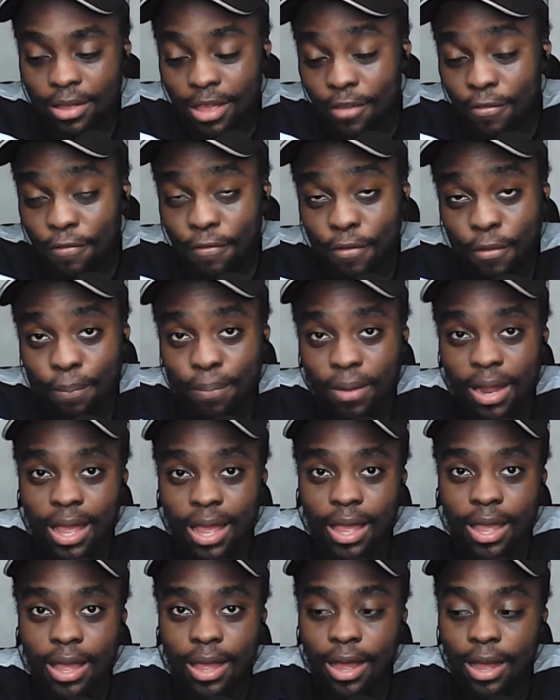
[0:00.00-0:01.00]
If you
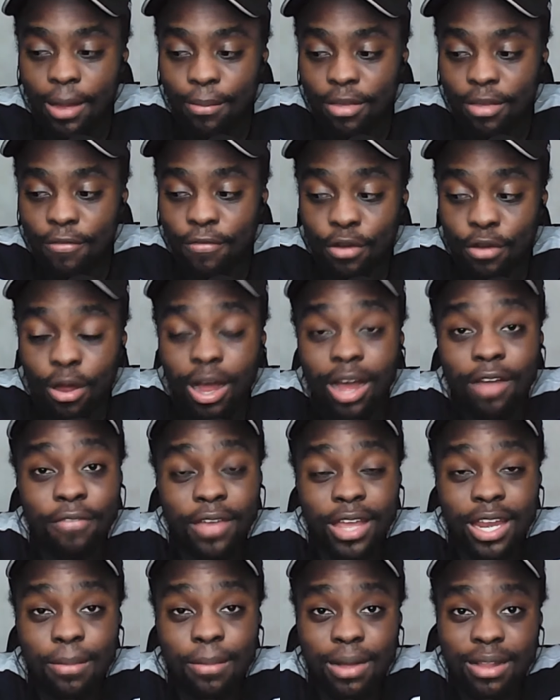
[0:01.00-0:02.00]
play, if you don't
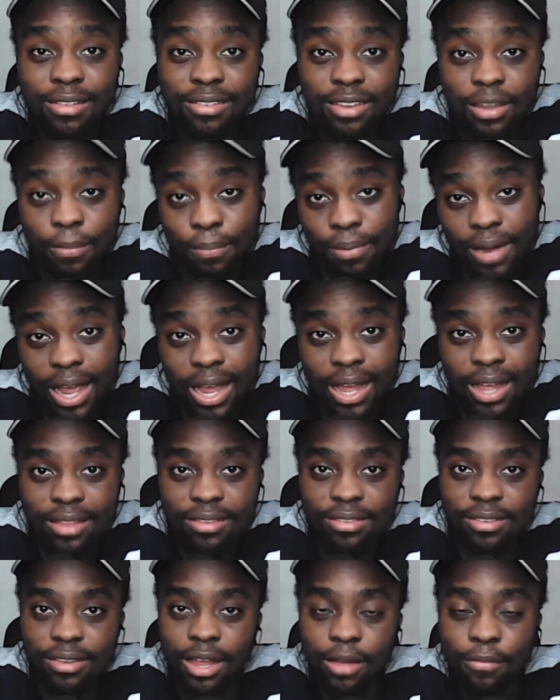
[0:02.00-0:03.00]
have any Man City
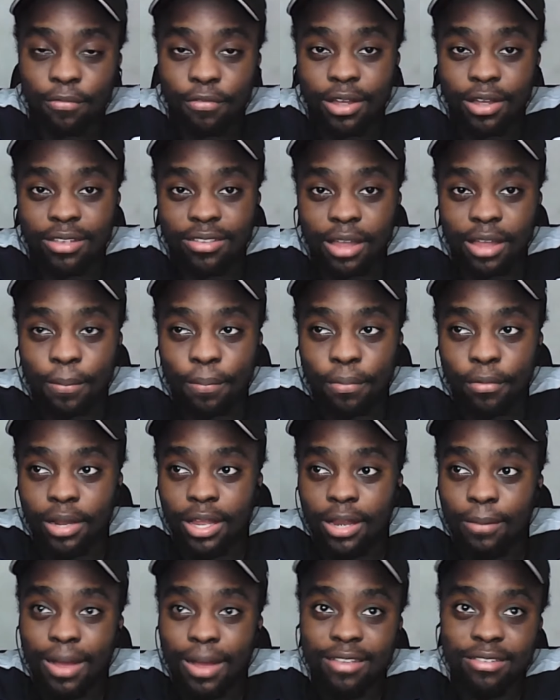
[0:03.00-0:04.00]
players, for example,
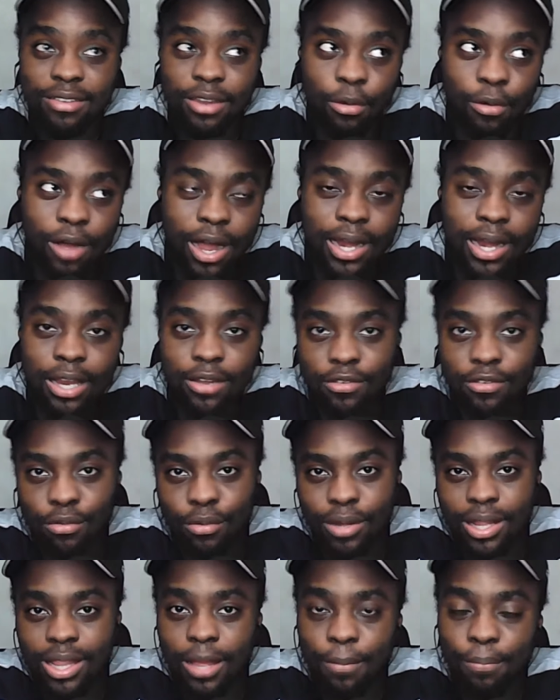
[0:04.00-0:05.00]
in match day 1 and
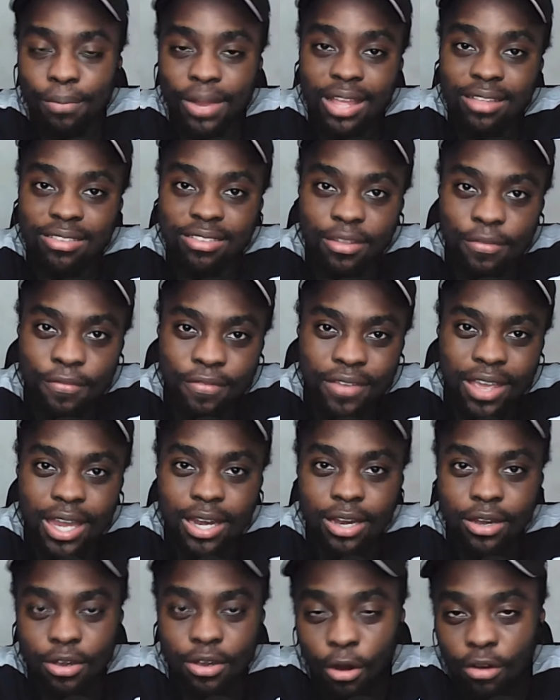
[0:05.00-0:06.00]
2, and they're playing Sevilla
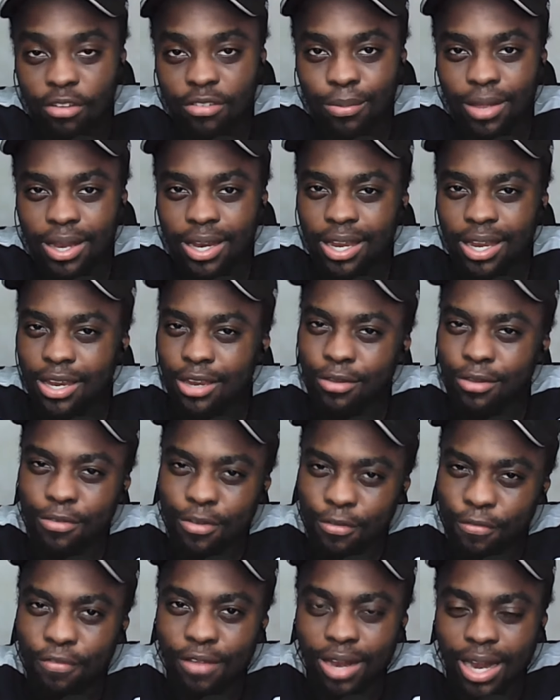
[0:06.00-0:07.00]
and Dortmund, and you
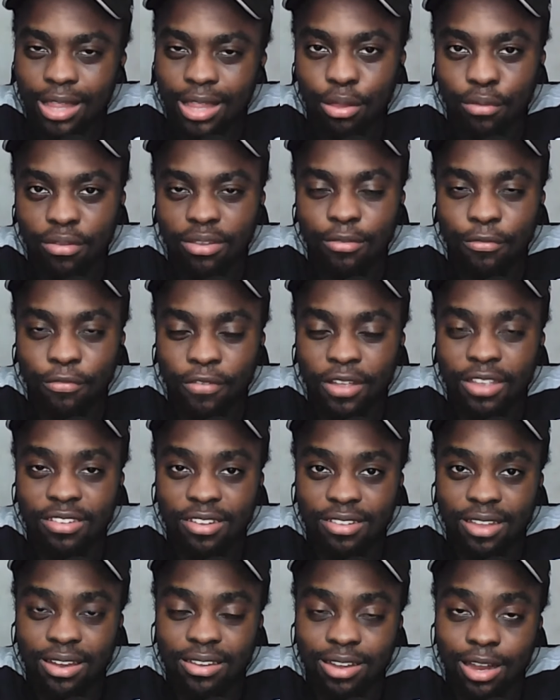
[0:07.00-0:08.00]
feel like those
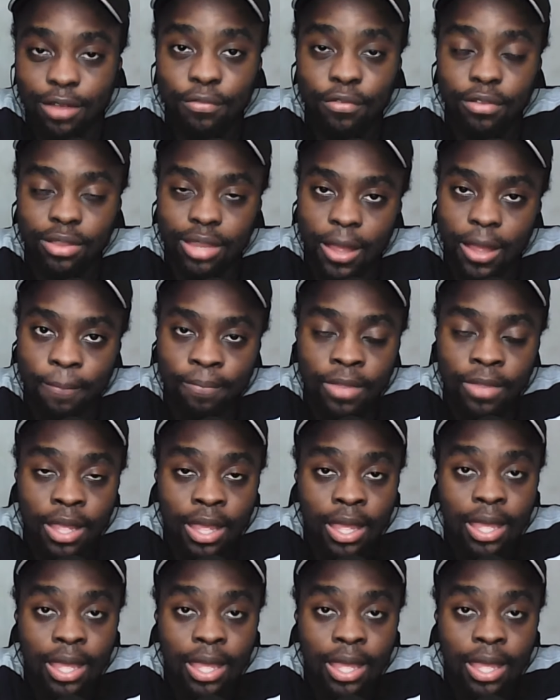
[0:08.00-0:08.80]
fixtures are tough for them,